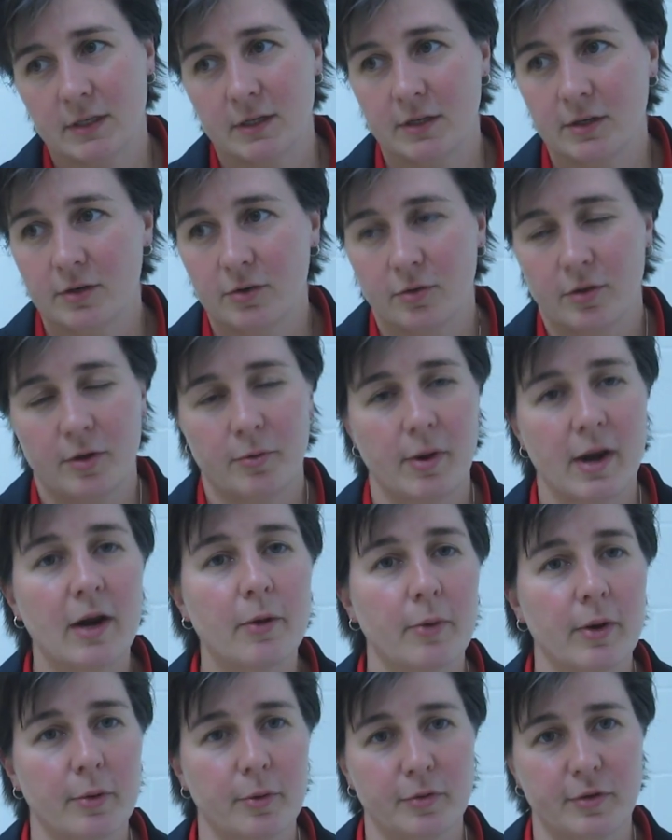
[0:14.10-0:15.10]
you know, they ran
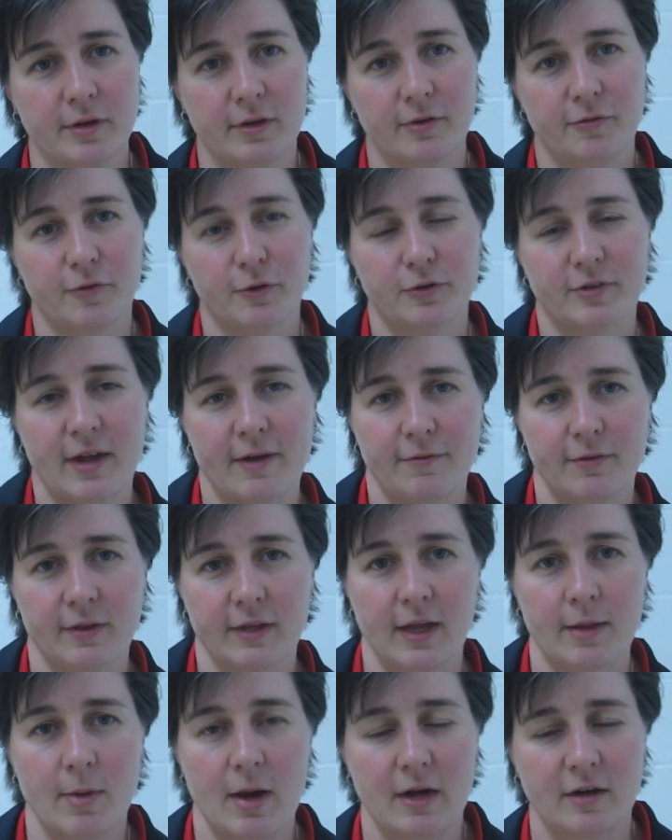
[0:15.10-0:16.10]
away with it in the first half of
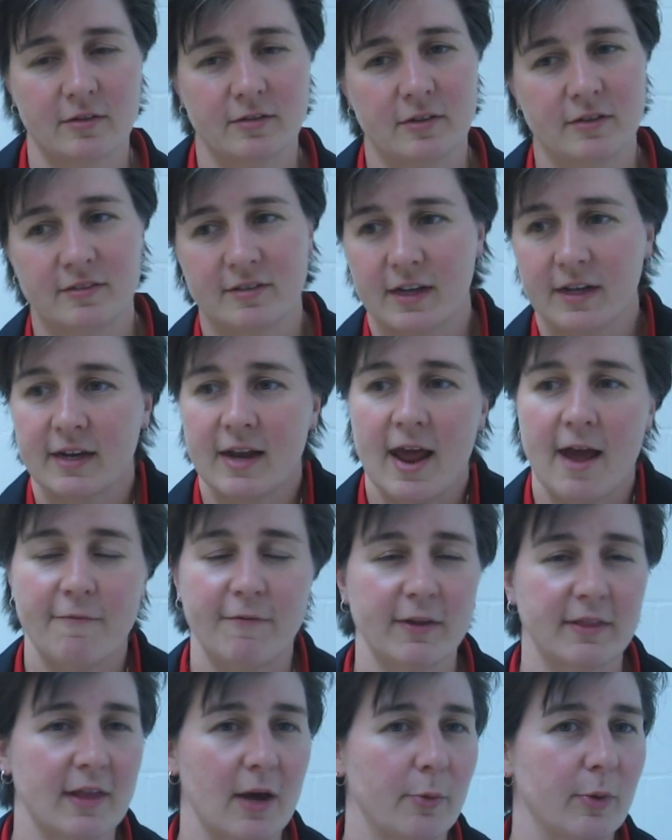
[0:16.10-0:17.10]
the game, honestly. second
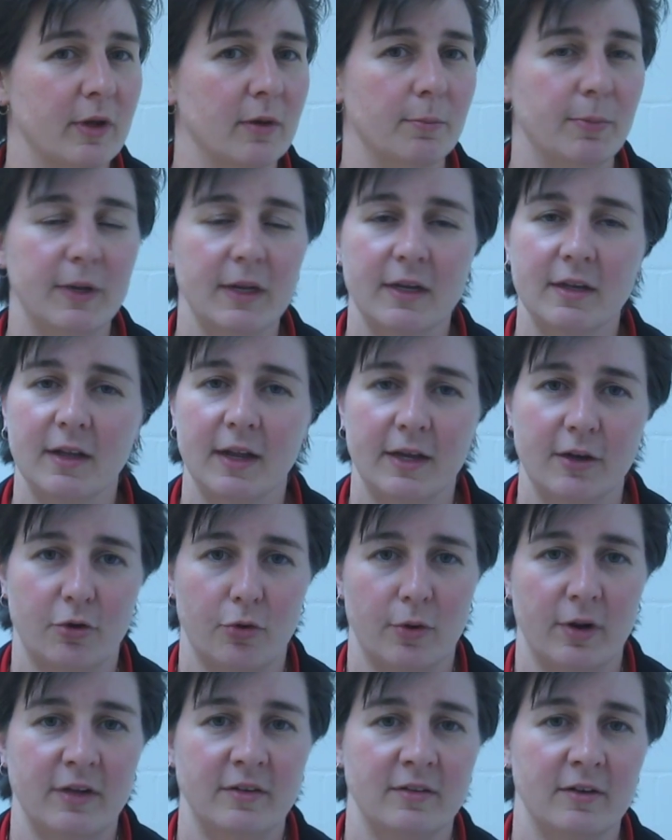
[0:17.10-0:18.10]
half, I thought we competed like
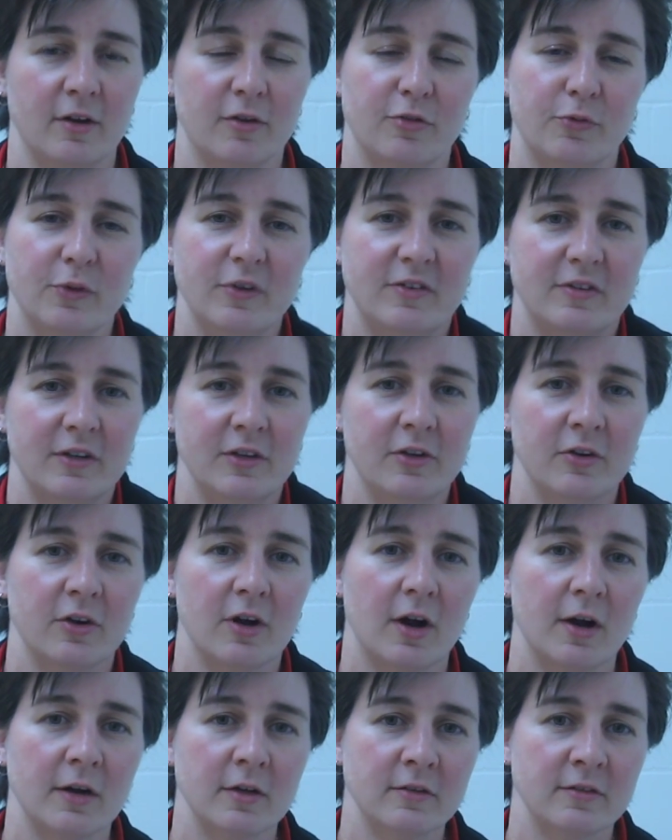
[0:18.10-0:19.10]
crazy. Our three senior
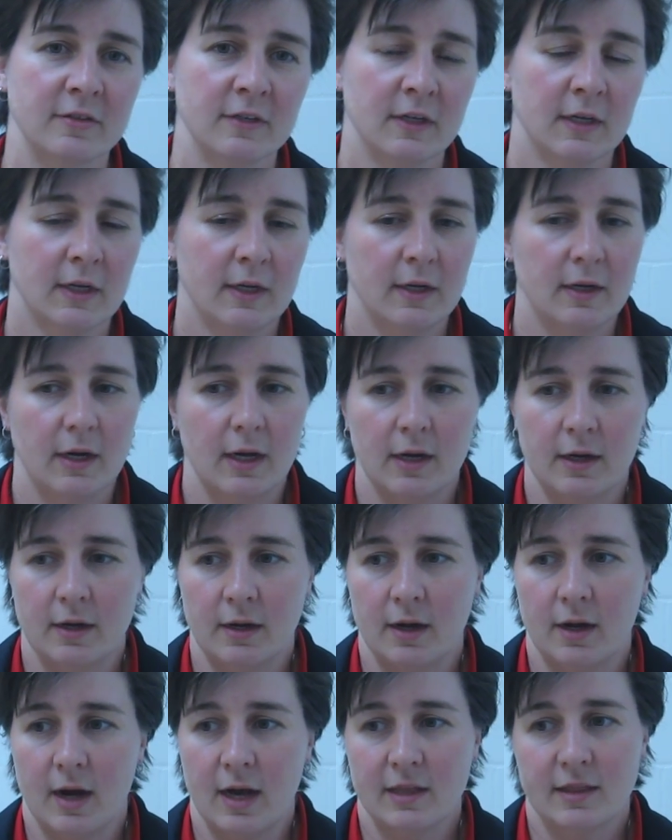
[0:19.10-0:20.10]
guards
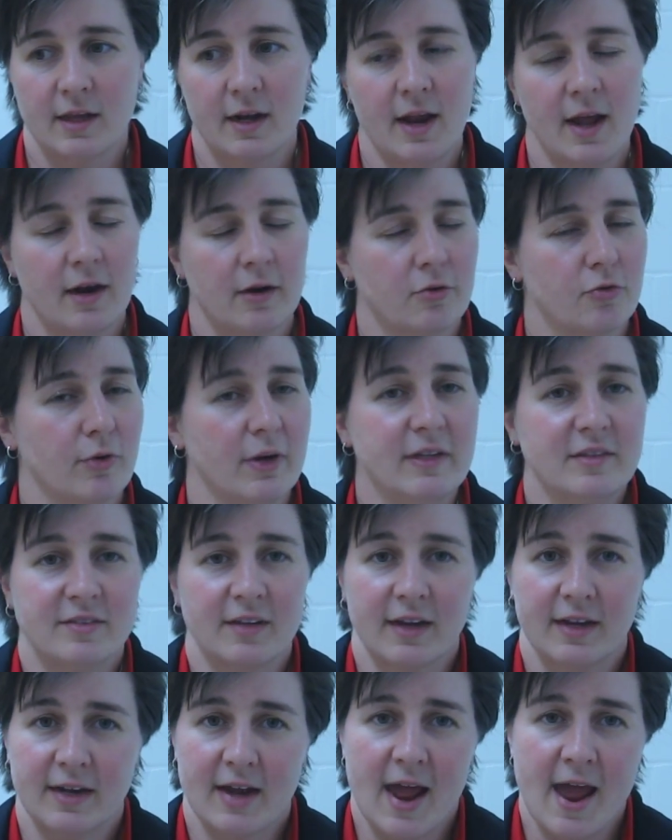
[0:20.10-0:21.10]
uh, I thought had a great
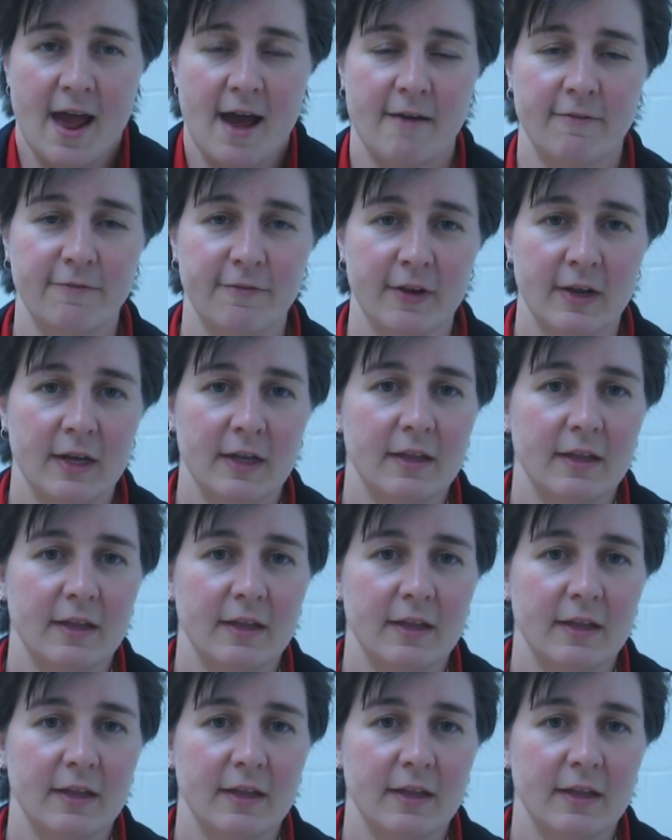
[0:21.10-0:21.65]
second half.